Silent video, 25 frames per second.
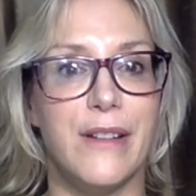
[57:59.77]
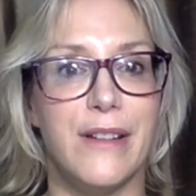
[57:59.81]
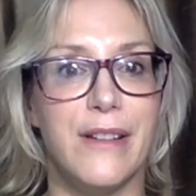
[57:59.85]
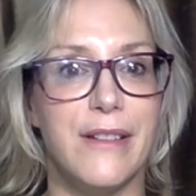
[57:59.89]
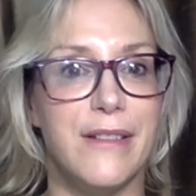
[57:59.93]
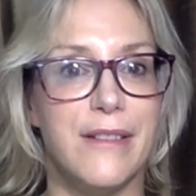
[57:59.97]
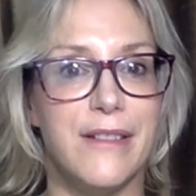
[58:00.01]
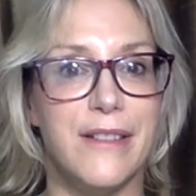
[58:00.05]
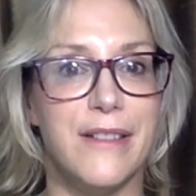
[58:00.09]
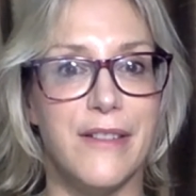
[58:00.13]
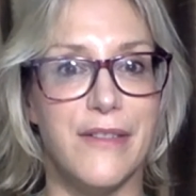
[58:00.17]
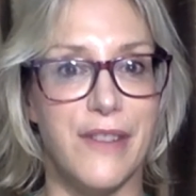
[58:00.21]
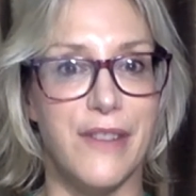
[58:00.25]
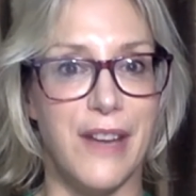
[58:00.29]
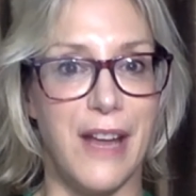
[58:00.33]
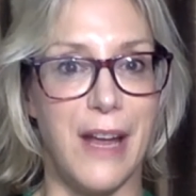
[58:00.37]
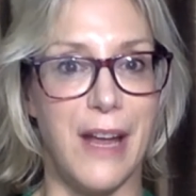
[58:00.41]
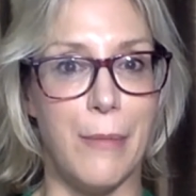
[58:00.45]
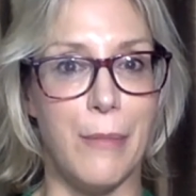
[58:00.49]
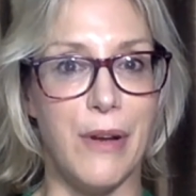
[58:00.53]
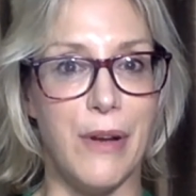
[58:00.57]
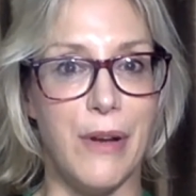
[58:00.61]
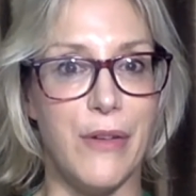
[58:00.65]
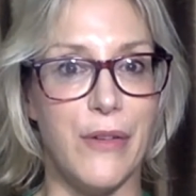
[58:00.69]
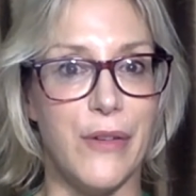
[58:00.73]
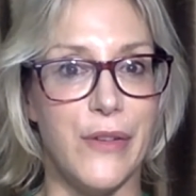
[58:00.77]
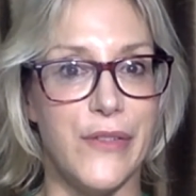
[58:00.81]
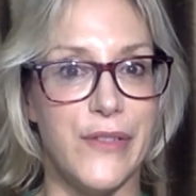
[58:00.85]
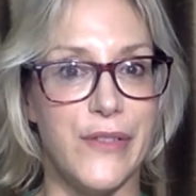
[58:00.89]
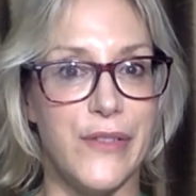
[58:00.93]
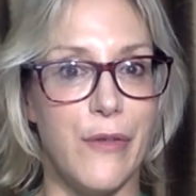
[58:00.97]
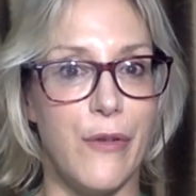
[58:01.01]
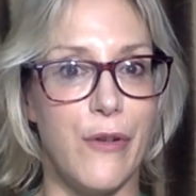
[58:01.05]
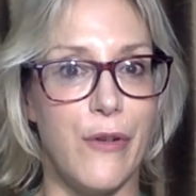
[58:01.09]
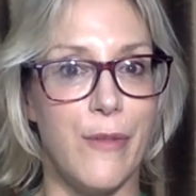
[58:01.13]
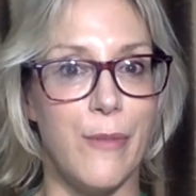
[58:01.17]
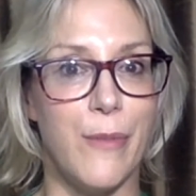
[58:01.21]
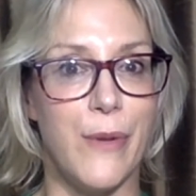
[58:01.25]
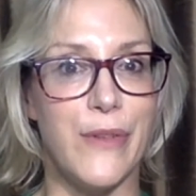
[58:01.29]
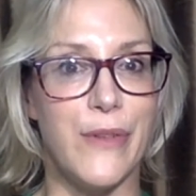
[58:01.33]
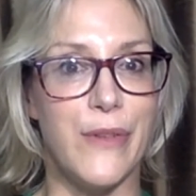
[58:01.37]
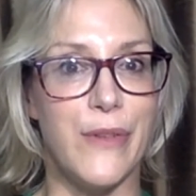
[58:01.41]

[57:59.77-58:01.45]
and different chemicals and hormones